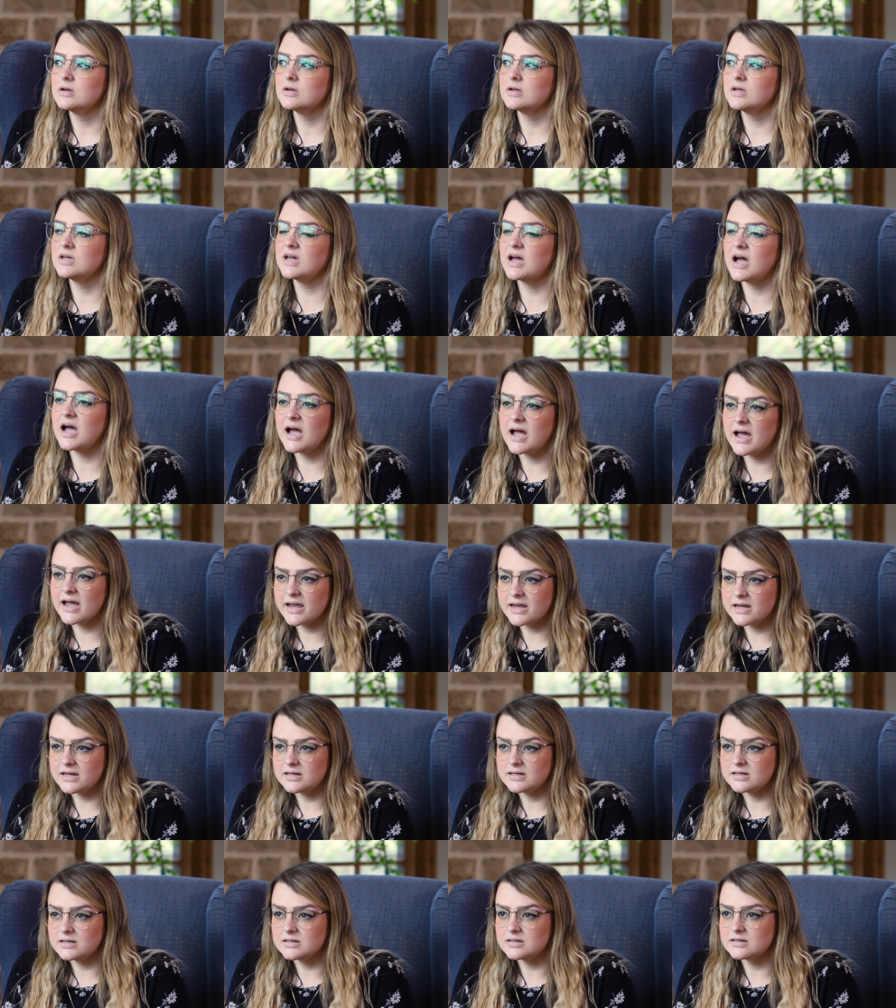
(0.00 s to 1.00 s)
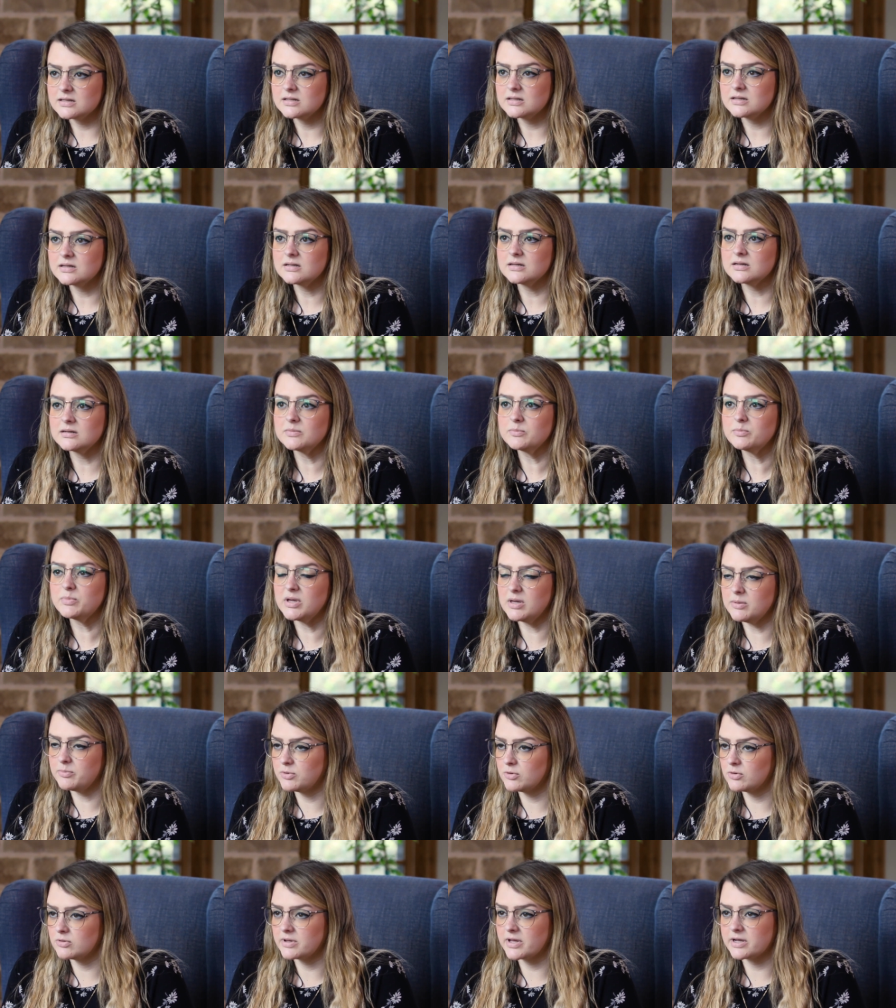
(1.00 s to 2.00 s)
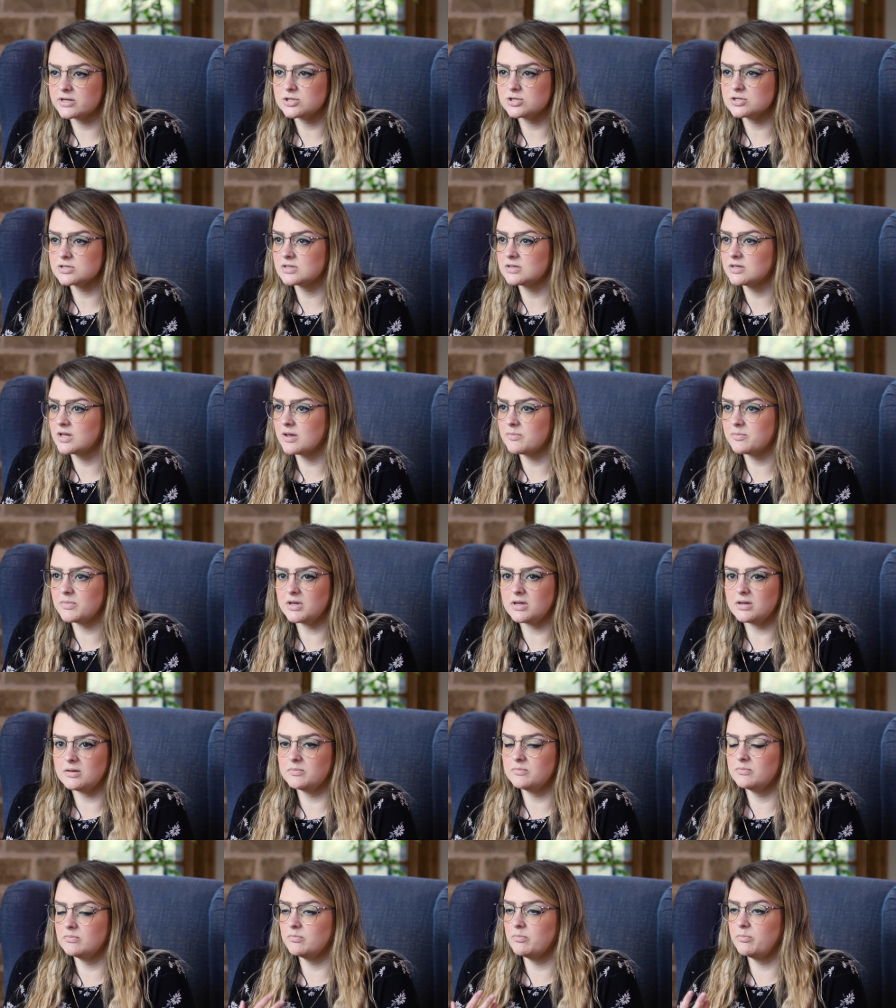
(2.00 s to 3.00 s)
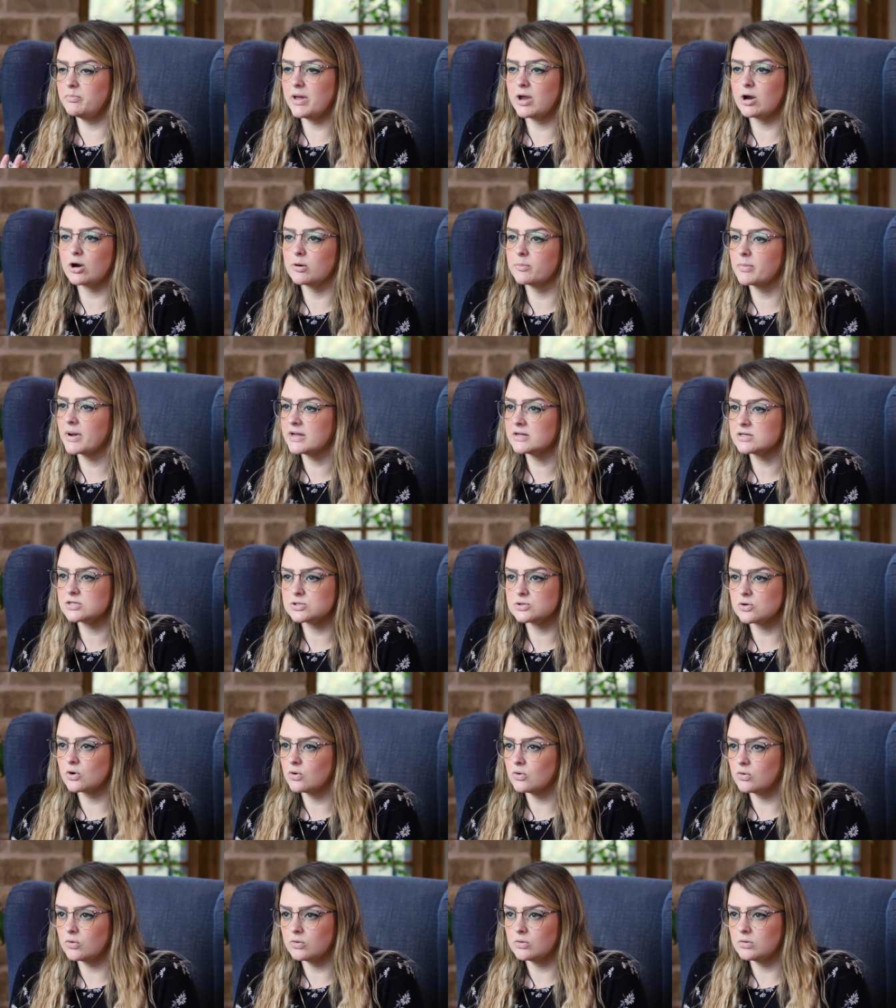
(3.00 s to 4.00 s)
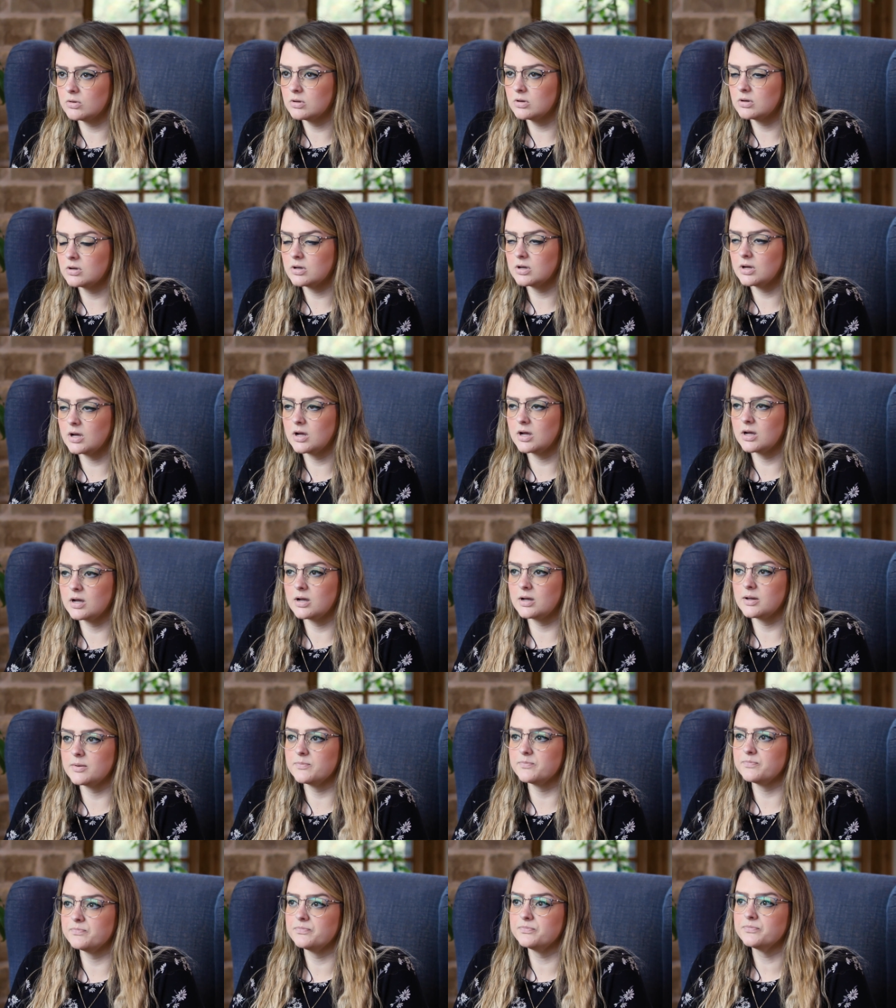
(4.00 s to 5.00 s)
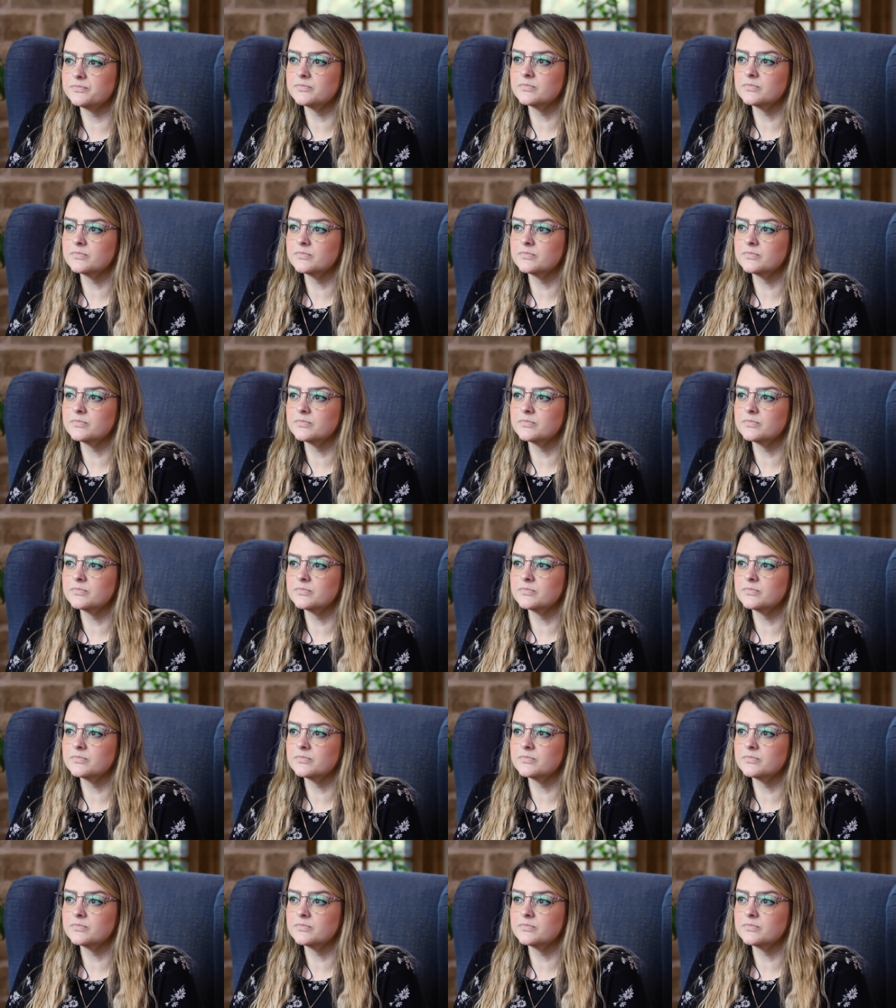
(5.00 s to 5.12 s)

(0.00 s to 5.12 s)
kind people that just let me bare my soul. Um,